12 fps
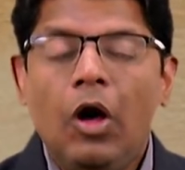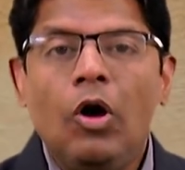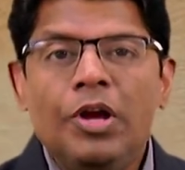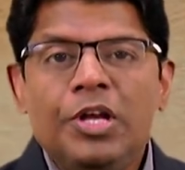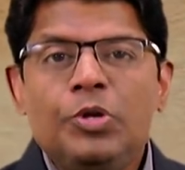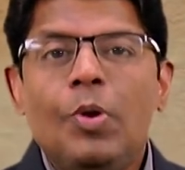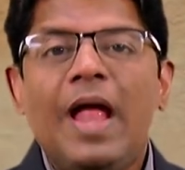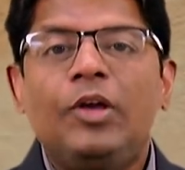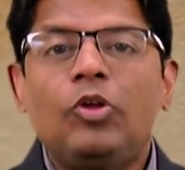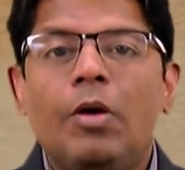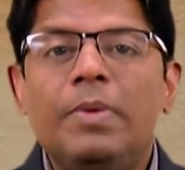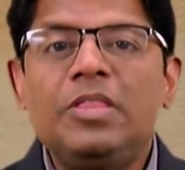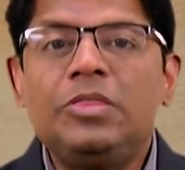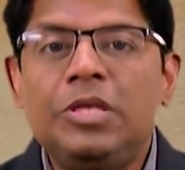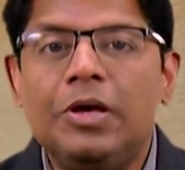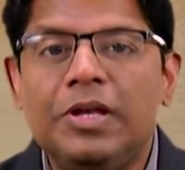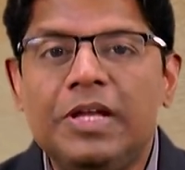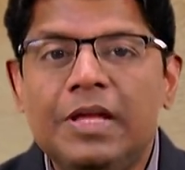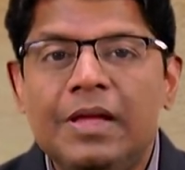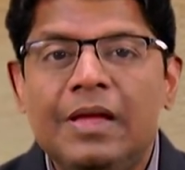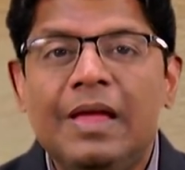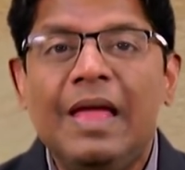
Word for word: According to atomic theory,